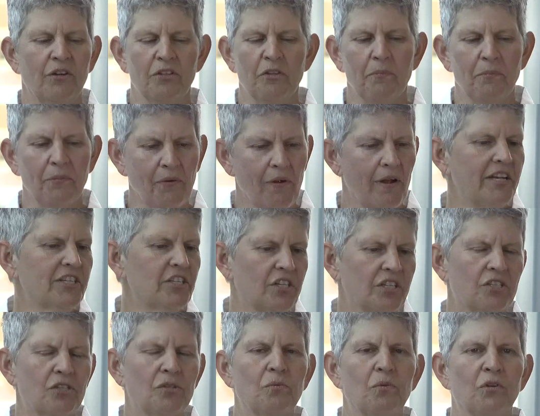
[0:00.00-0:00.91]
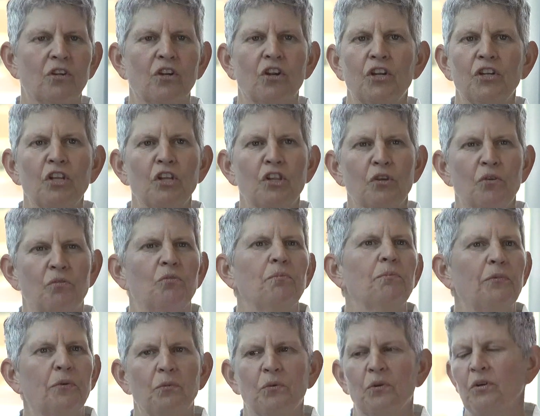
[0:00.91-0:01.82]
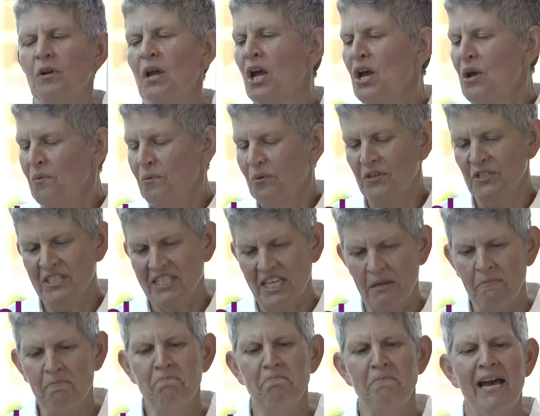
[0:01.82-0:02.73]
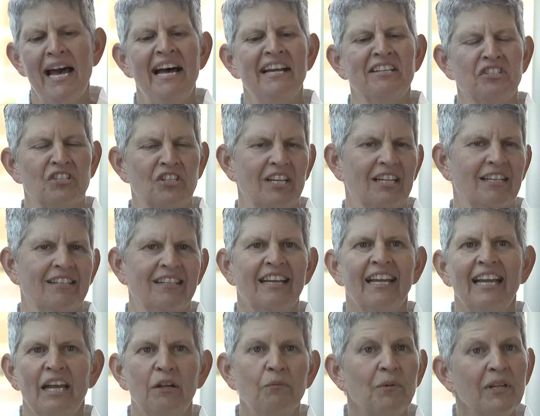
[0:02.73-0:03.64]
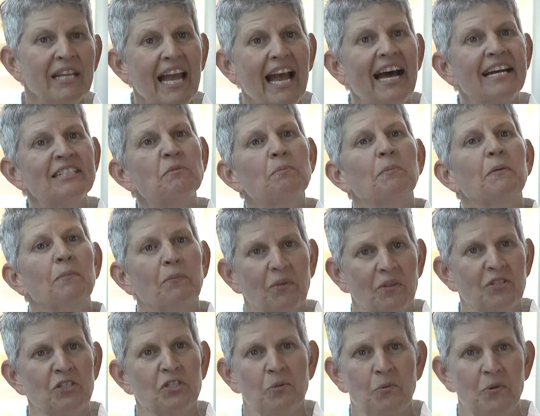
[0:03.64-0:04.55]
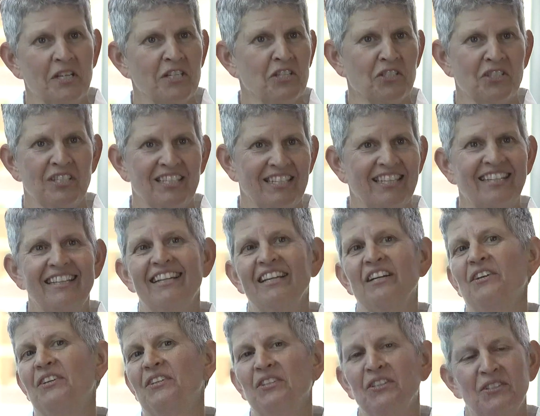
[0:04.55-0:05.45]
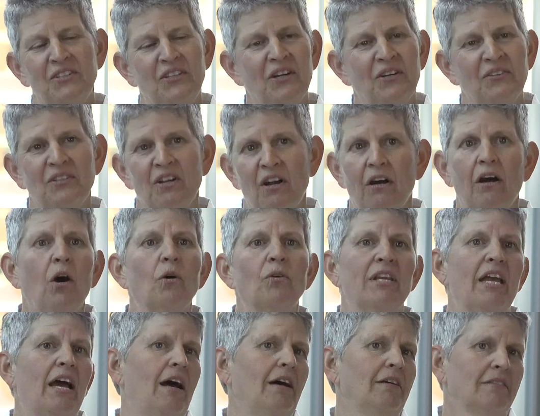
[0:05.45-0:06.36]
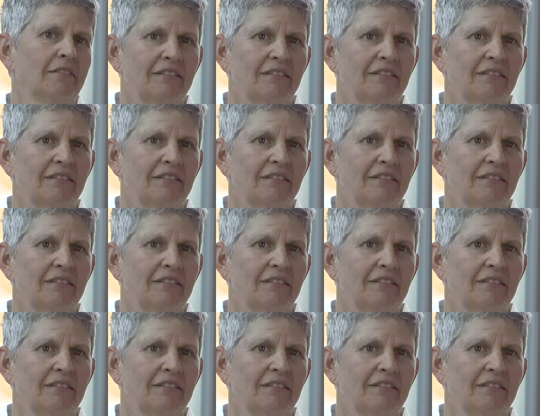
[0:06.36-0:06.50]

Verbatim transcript: or the project you work on, or the group you work, where it's like magic. And we ask people this question, and they'll, you know, oh yeah.